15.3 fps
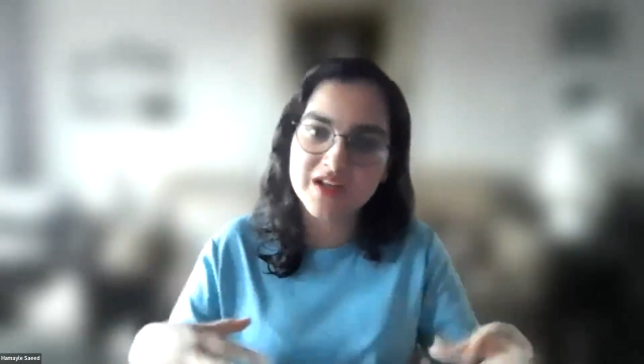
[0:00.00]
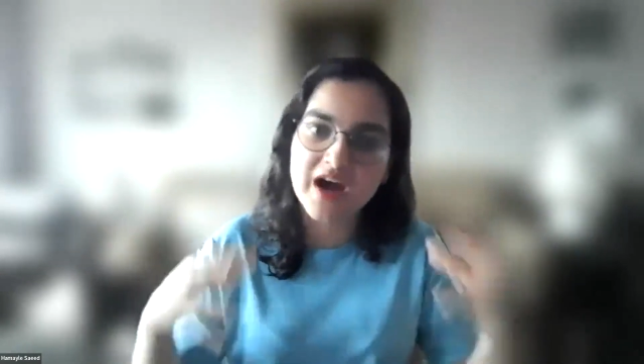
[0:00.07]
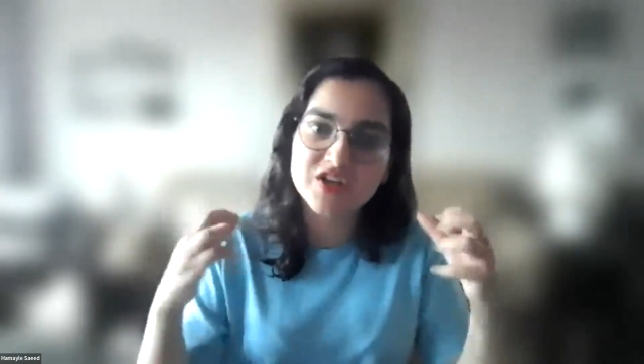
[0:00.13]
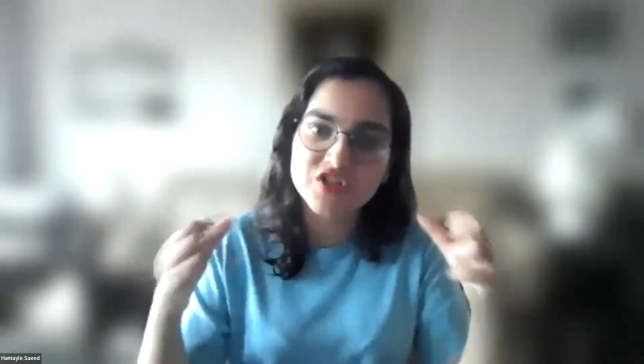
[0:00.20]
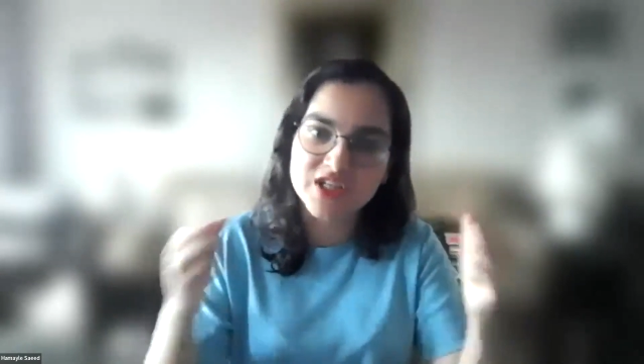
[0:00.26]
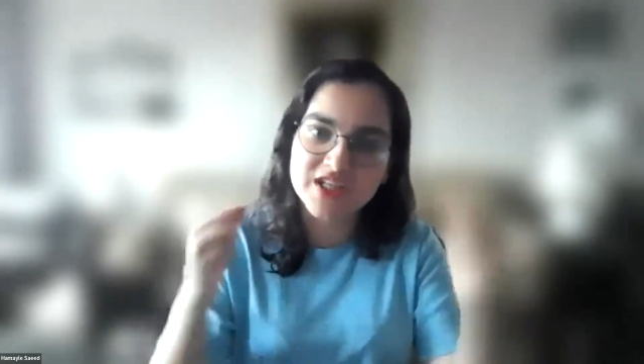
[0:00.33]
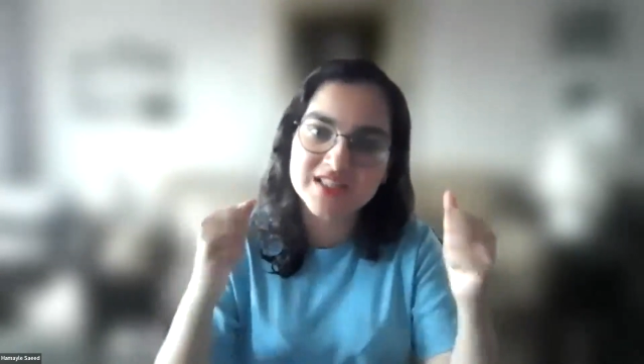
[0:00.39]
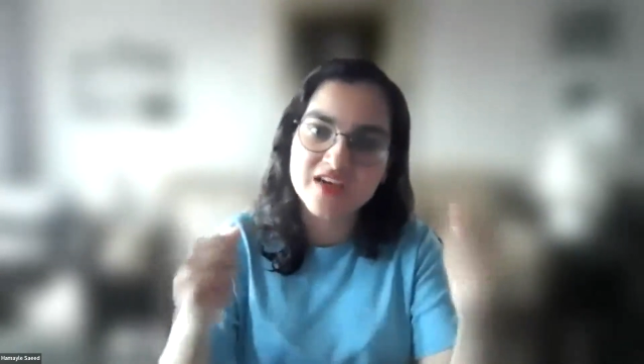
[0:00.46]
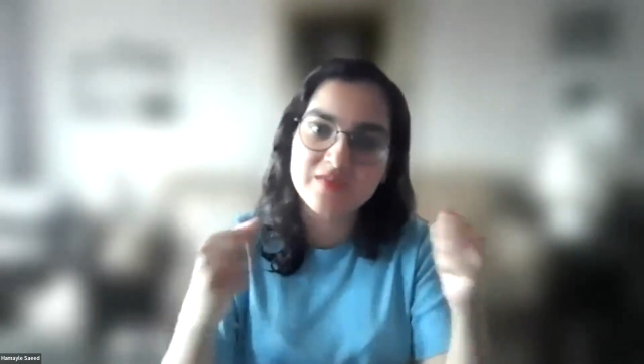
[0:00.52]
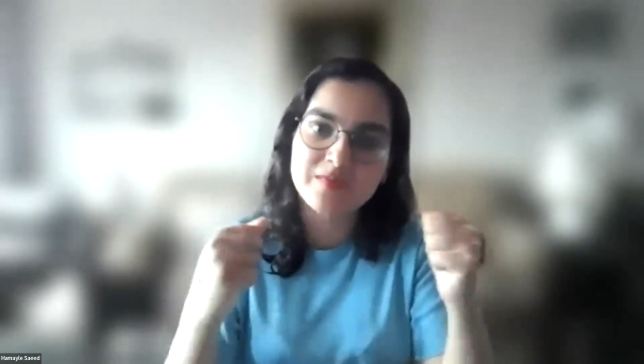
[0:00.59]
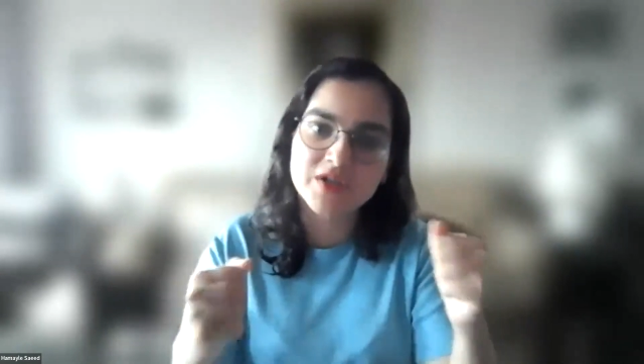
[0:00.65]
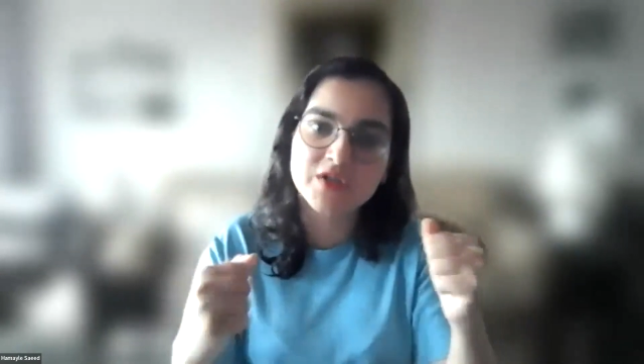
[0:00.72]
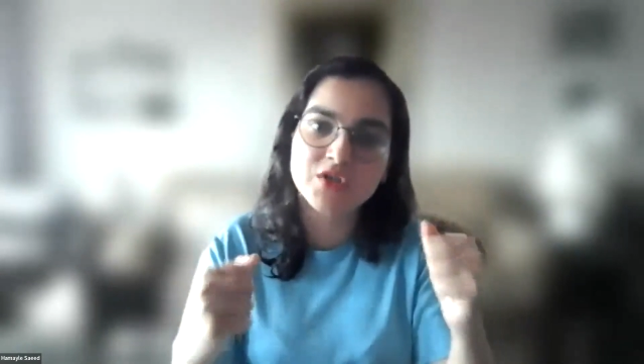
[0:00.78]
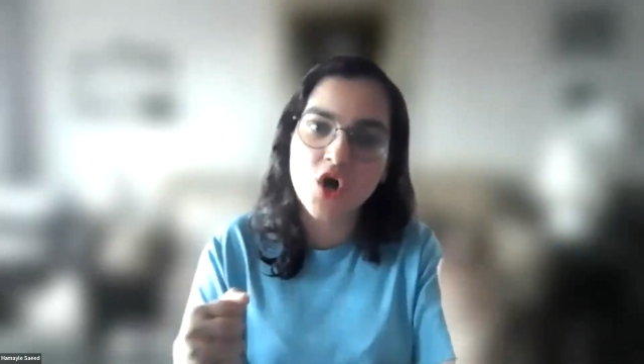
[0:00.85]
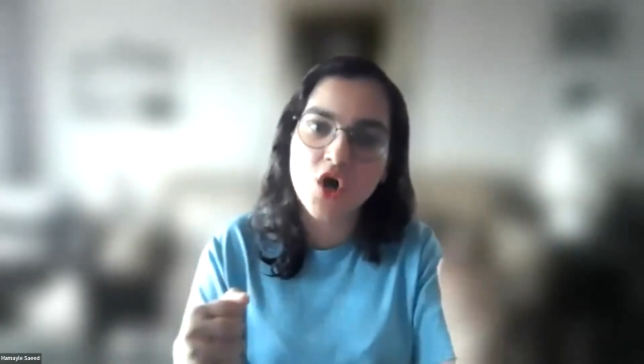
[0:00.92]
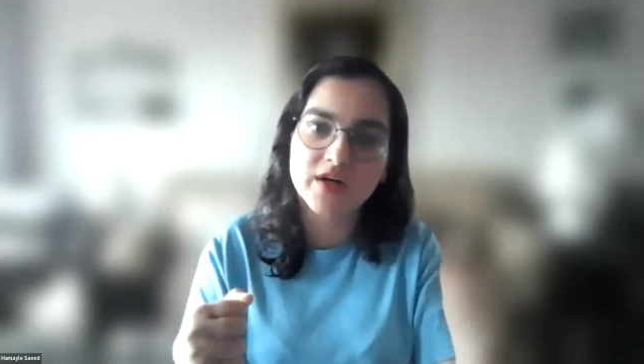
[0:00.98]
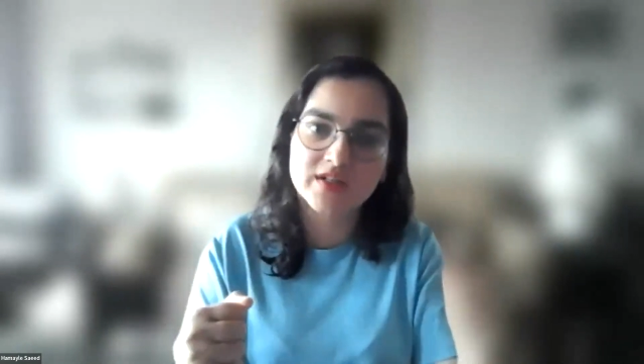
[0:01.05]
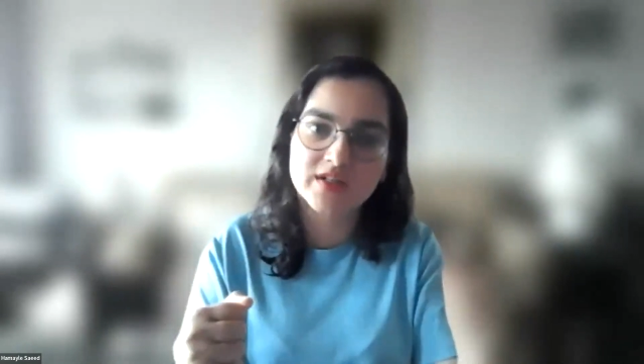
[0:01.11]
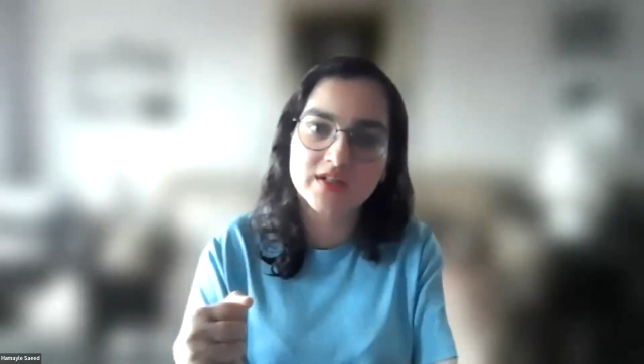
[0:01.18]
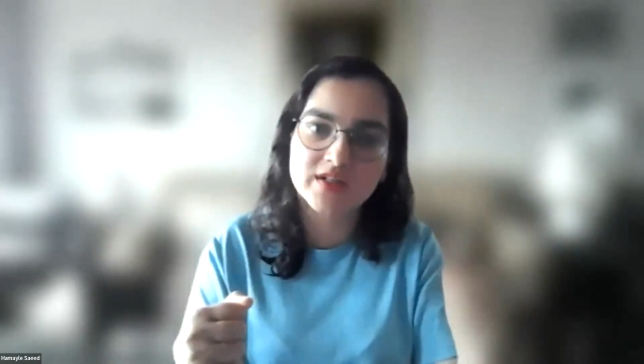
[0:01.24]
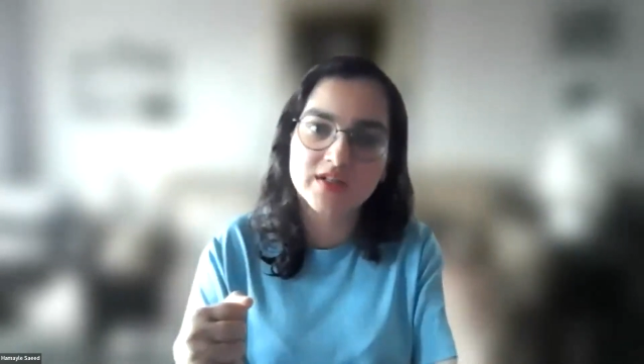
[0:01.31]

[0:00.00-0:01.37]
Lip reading: our genes have been taught